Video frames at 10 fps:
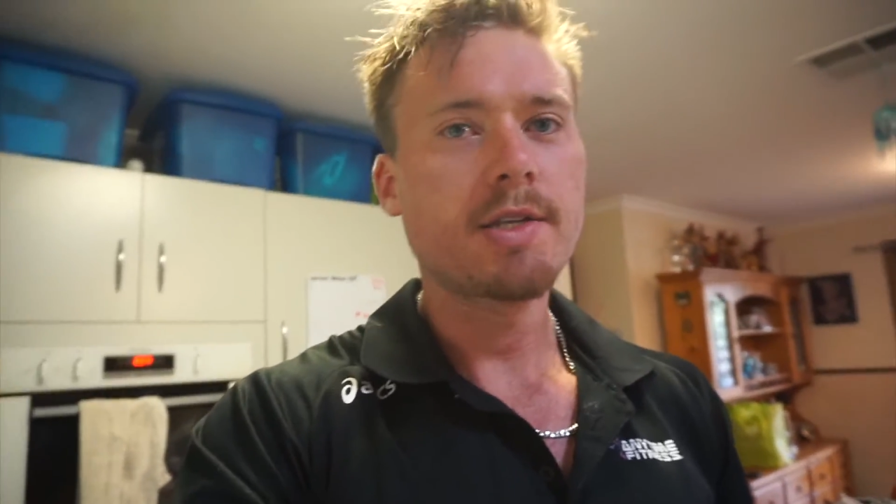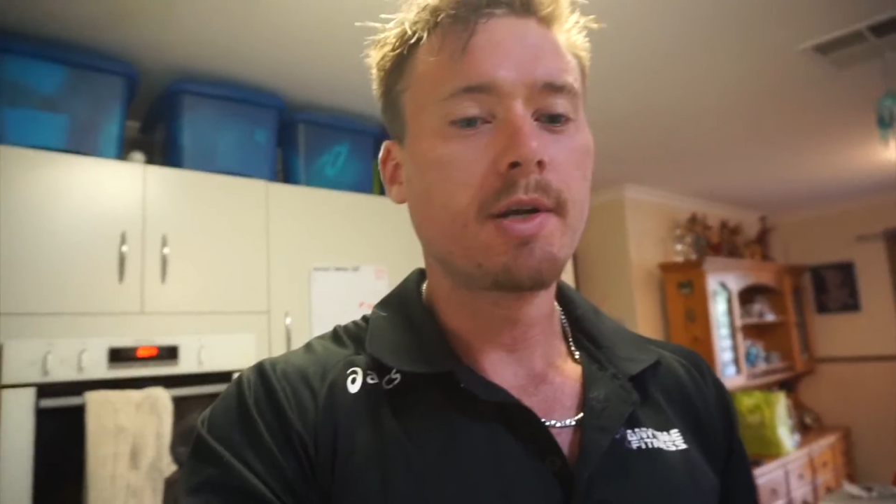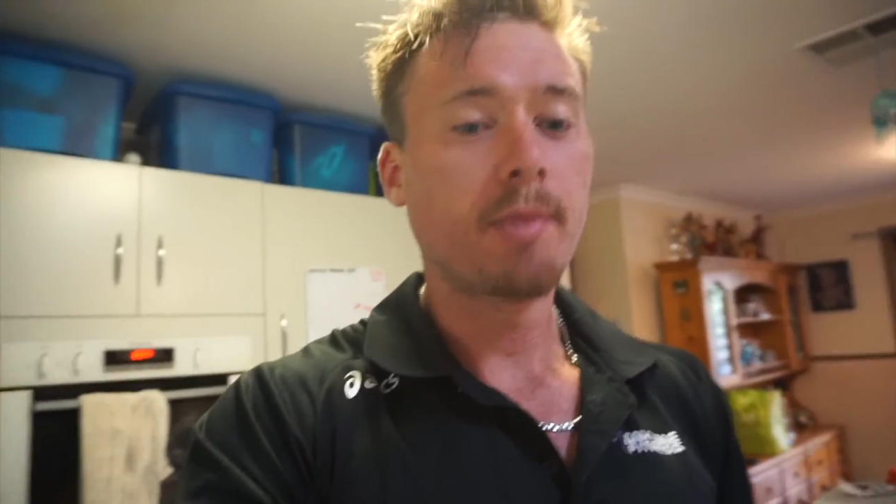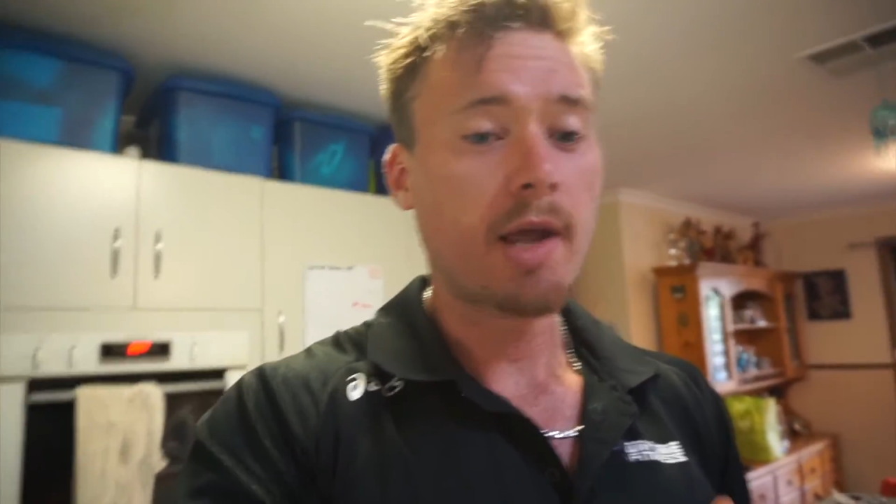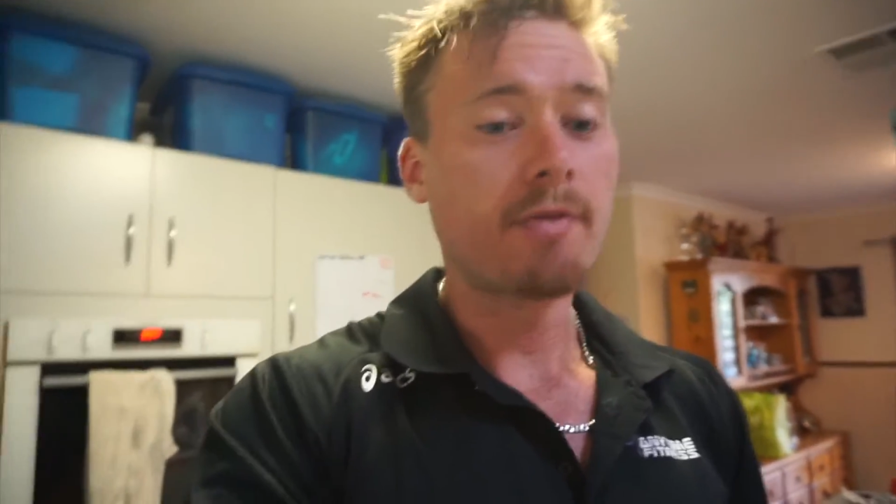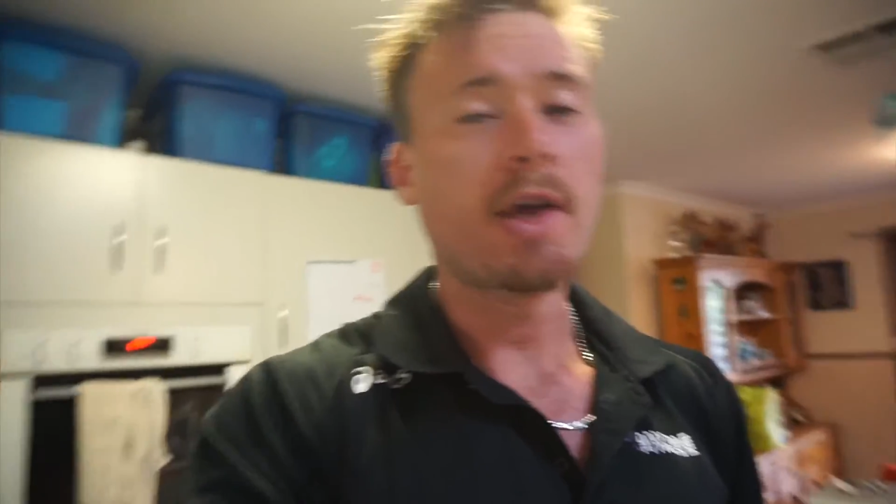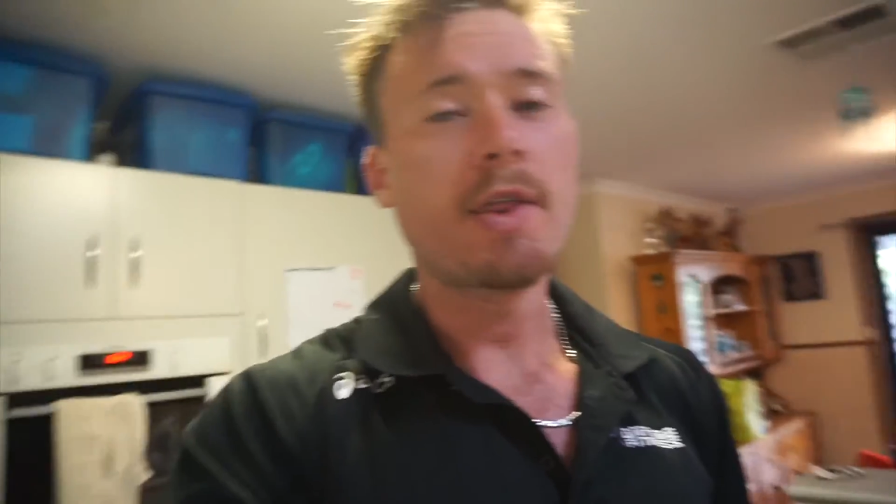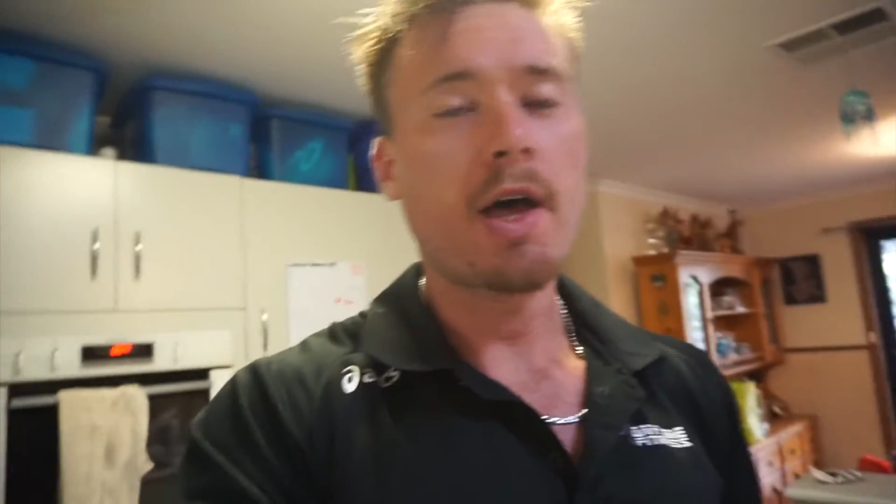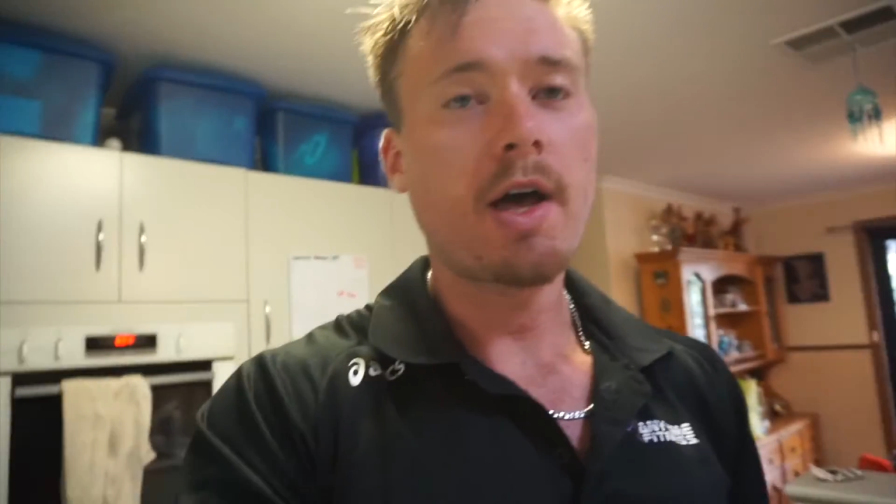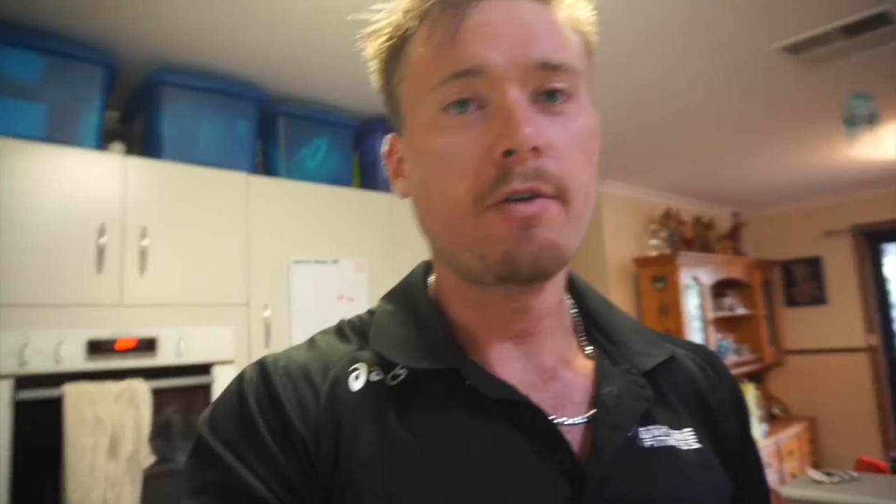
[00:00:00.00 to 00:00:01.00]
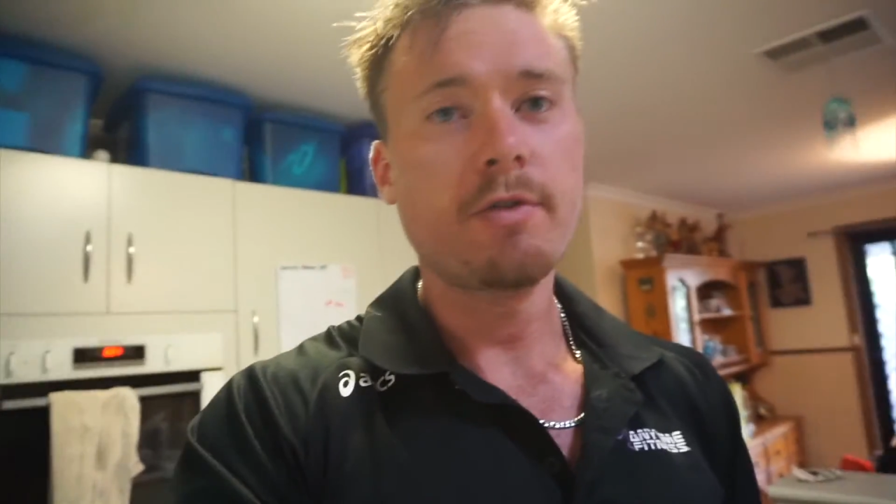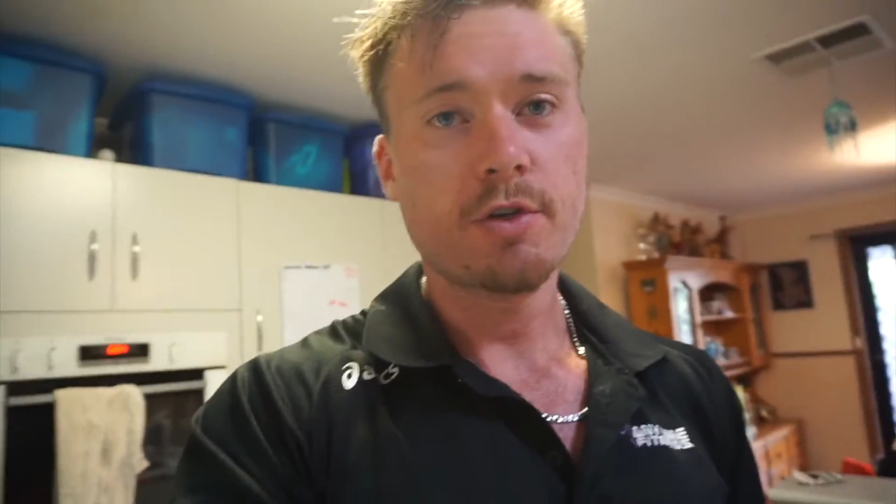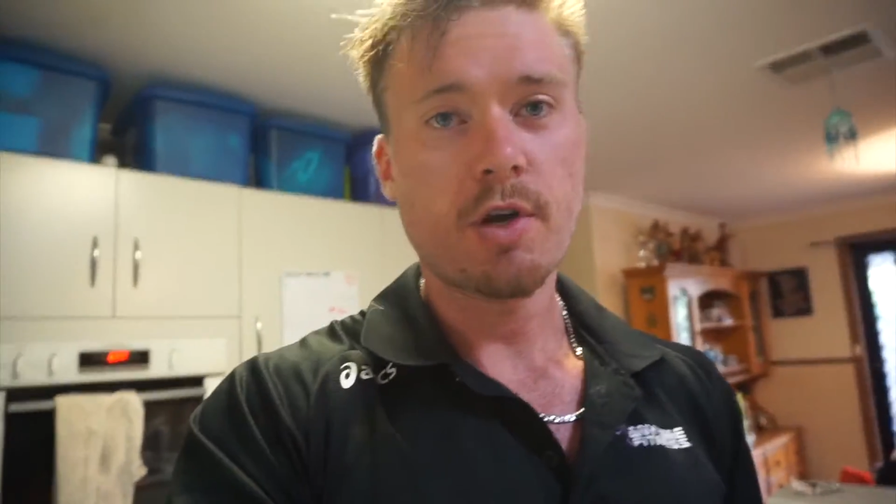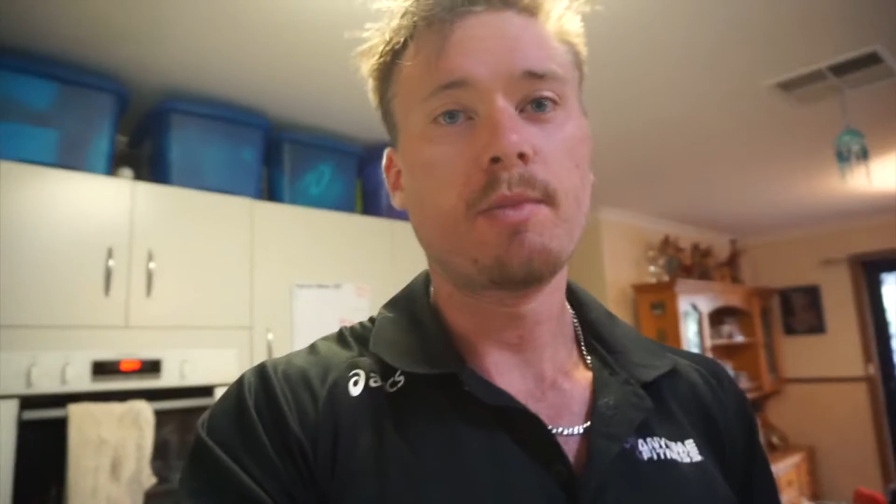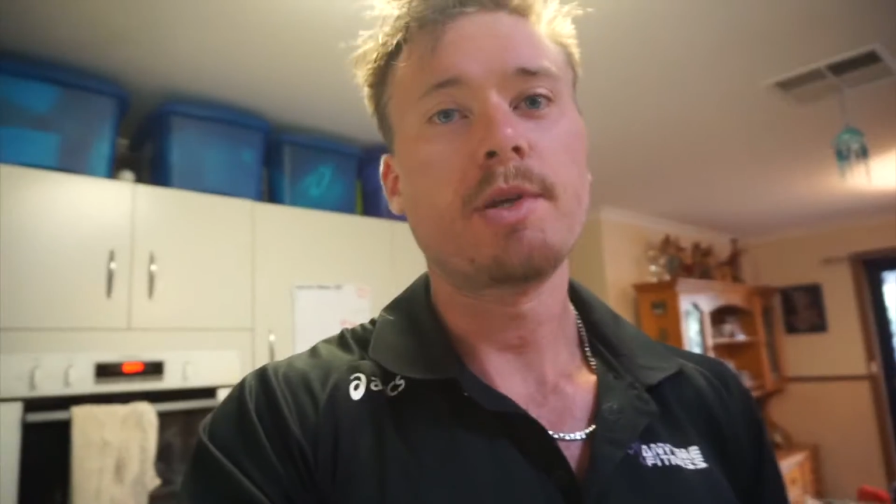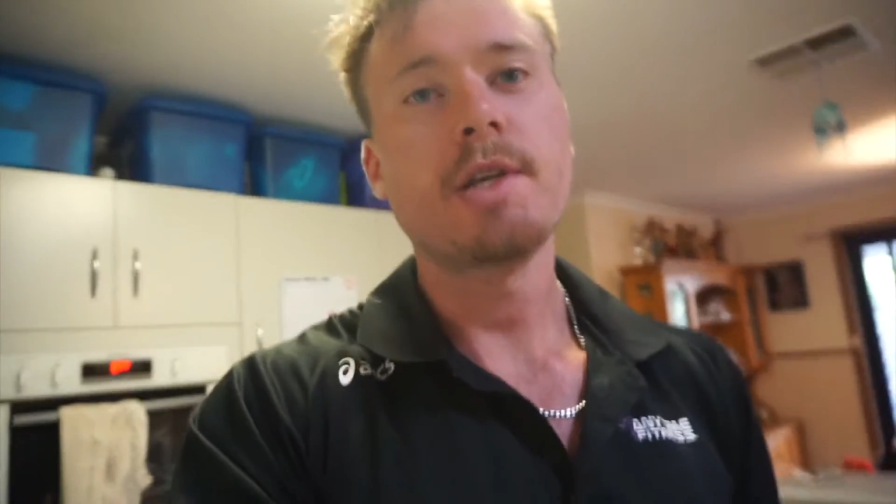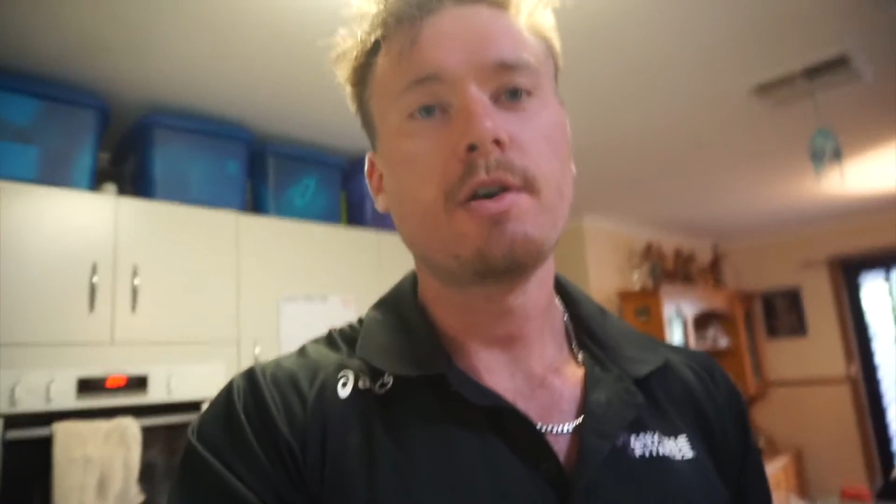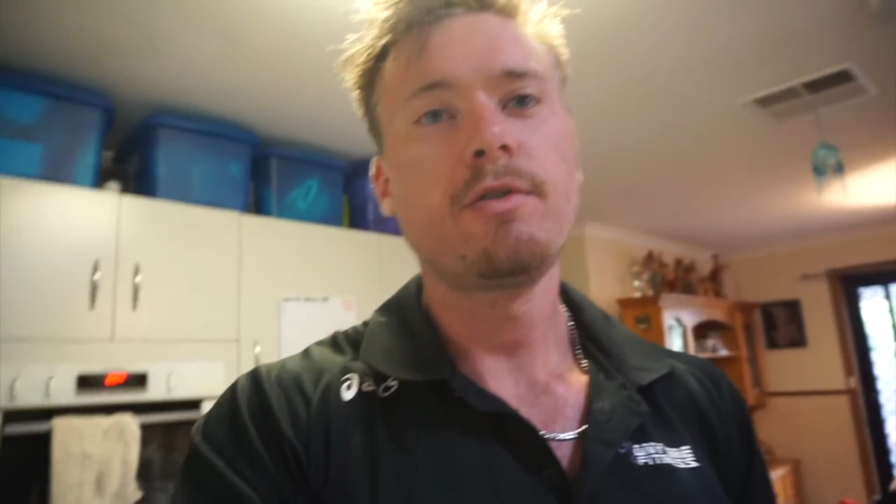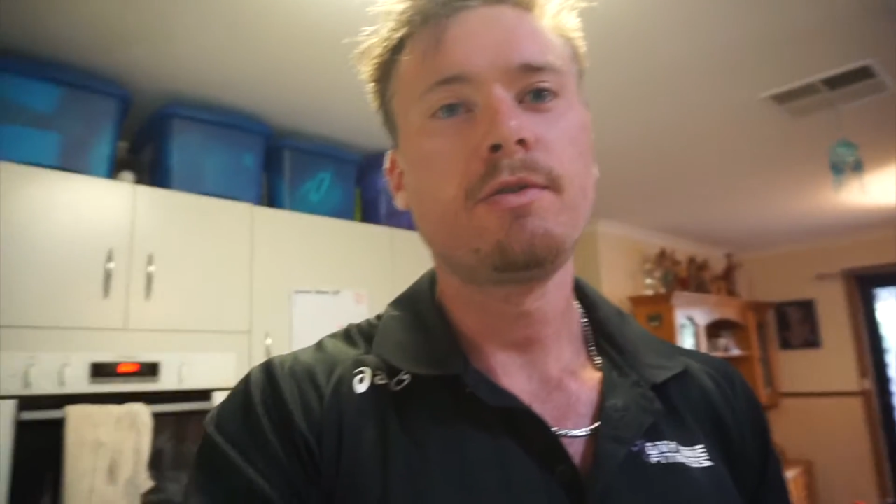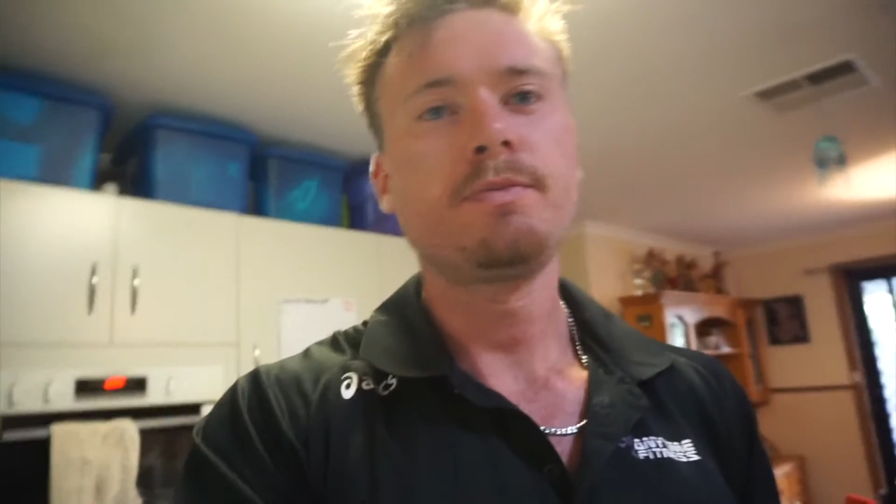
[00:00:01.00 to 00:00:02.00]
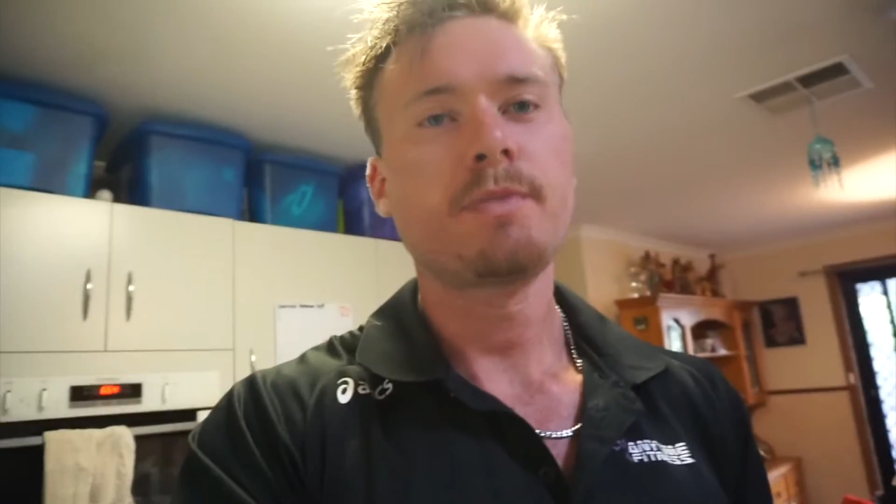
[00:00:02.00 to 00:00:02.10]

then I'm going to have the other half train myself,